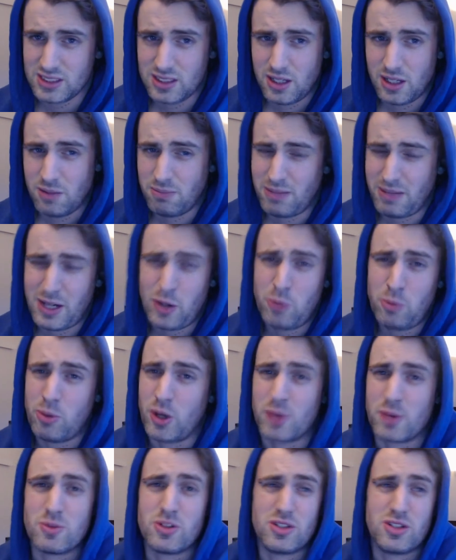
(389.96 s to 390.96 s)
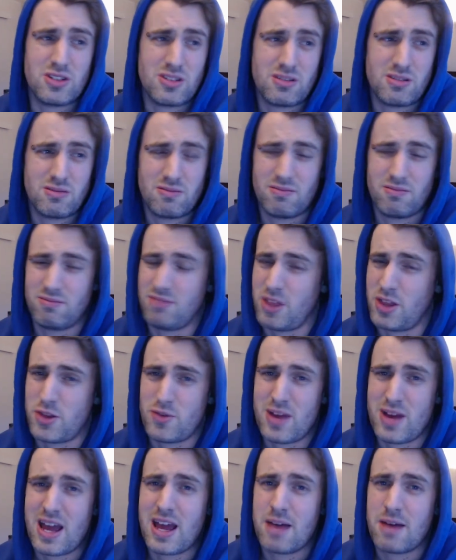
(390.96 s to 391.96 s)
My whole point was just the
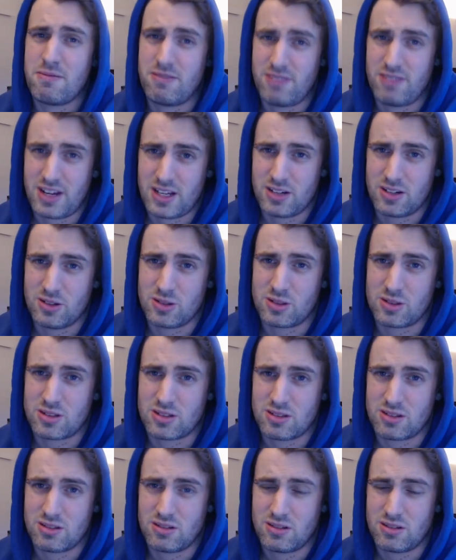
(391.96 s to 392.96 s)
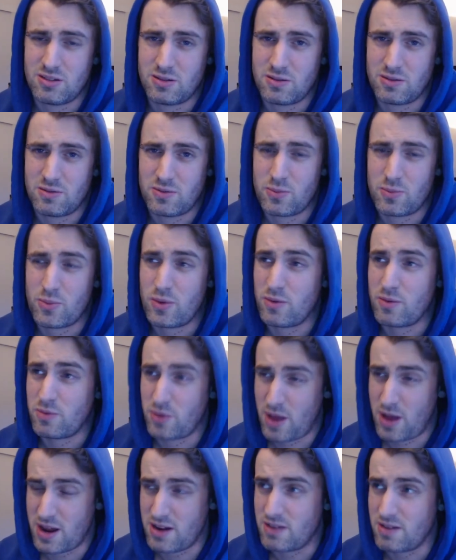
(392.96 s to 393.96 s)
3 a.m. videos,
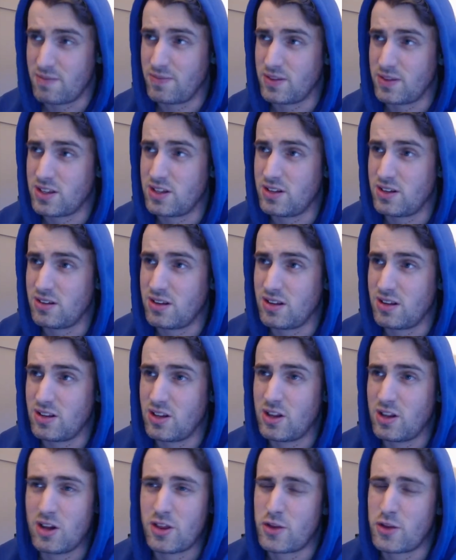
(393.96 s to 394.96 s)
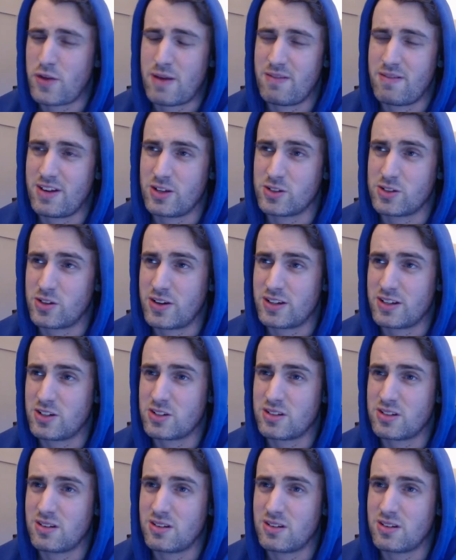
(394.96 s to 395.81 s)
and not the 3 a.m. videos, sorry, just